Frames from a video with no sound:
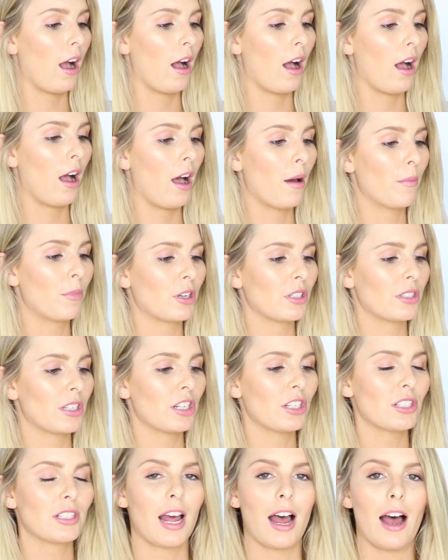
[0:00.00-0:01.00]
of, because there
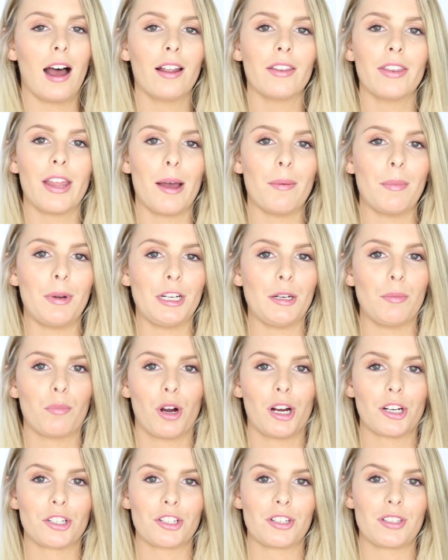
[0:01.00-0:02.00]
just aren't that many
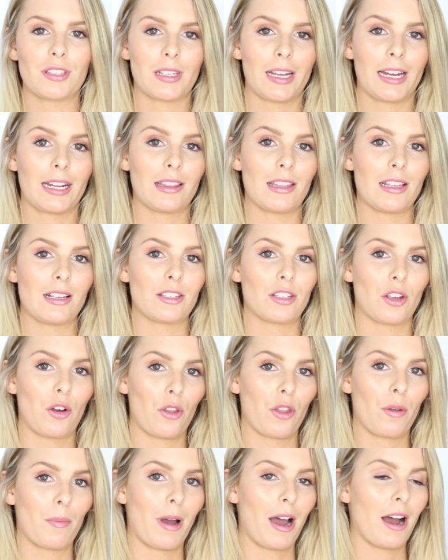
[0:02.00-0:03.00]
brushes like this
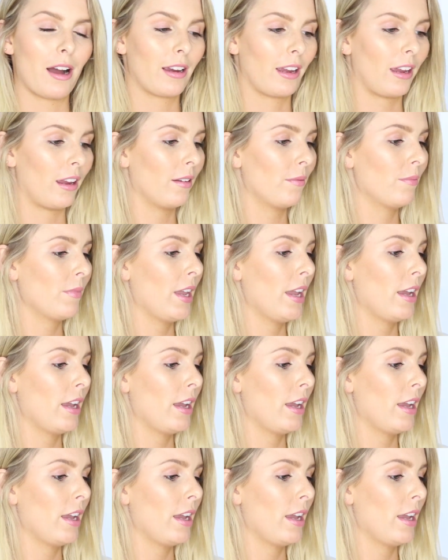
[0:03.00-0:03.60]
on the market.